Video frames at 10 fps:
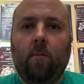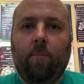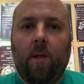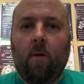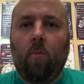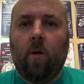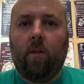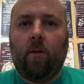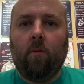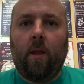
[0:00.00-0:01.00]
being awarded
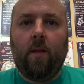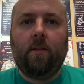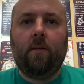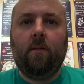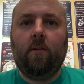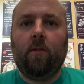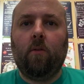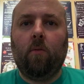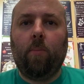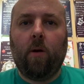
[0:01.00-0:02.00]
the grant
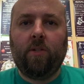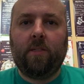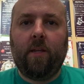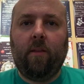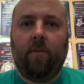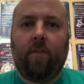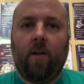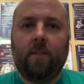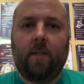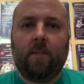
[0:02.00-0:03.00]
to purchasing the
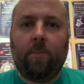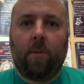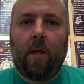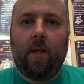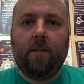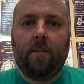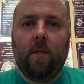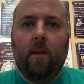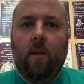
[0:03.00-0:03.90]
funds and supplies,